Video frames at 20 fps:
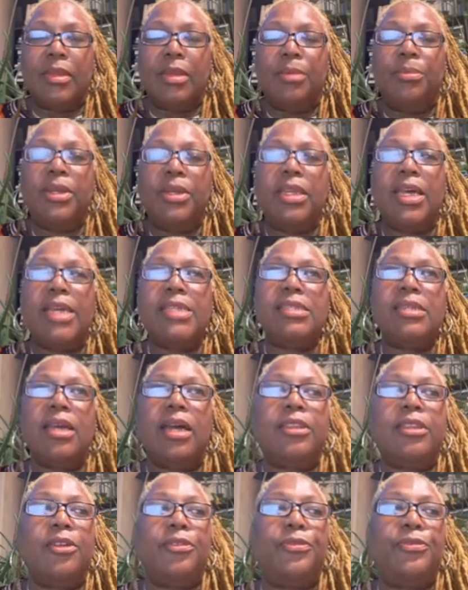but that's
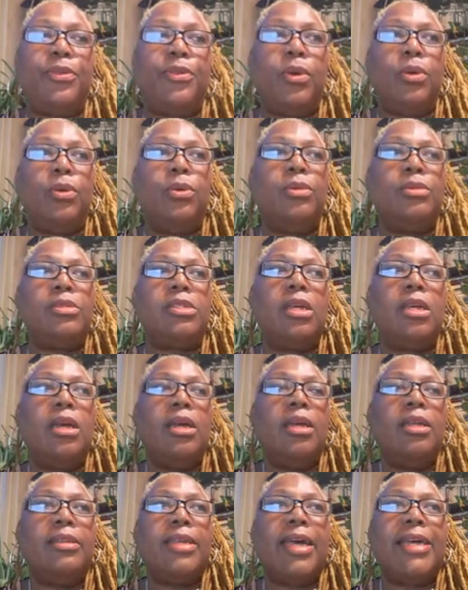not the foods
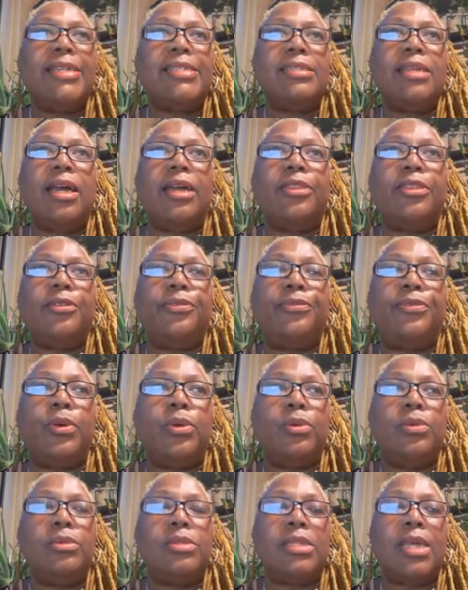that's not the
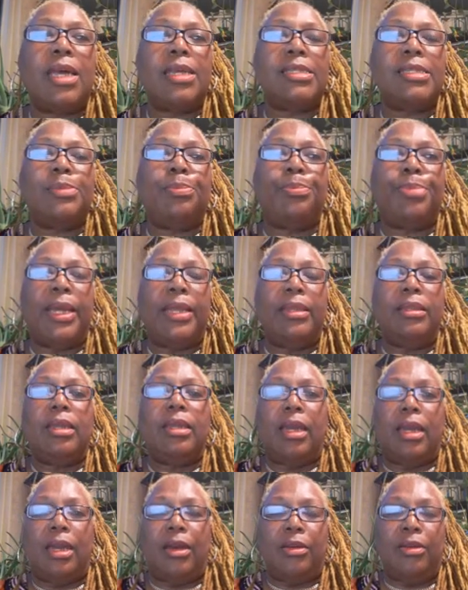foods that's been
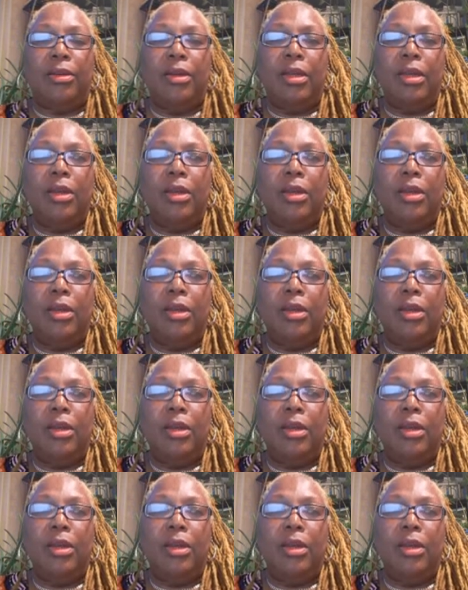there